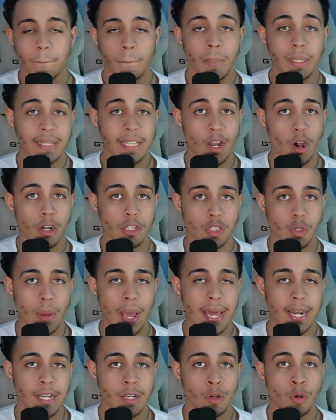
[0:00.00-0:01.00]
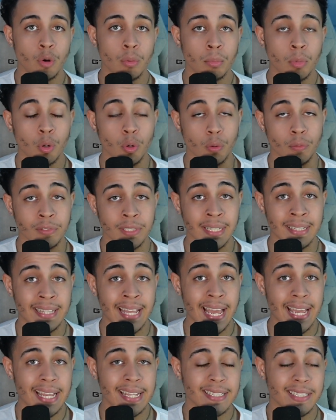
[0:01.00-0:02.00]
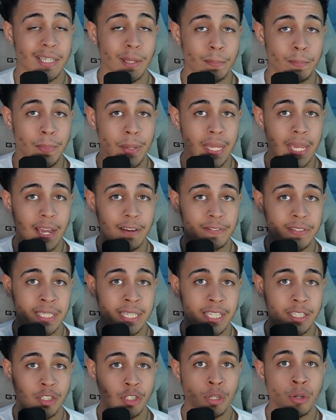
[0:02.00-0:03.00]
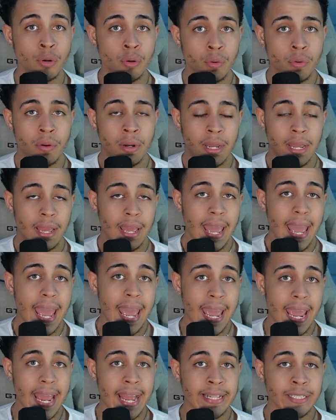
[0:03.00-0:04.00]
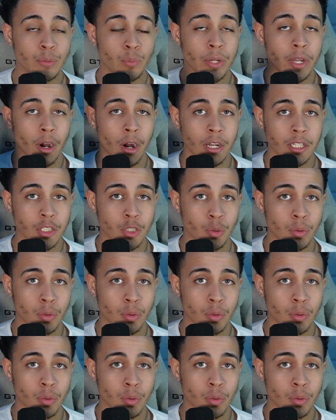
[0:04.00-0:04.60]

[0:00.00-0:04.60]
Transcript: but they also added new moves, and that is the BFT2, and we also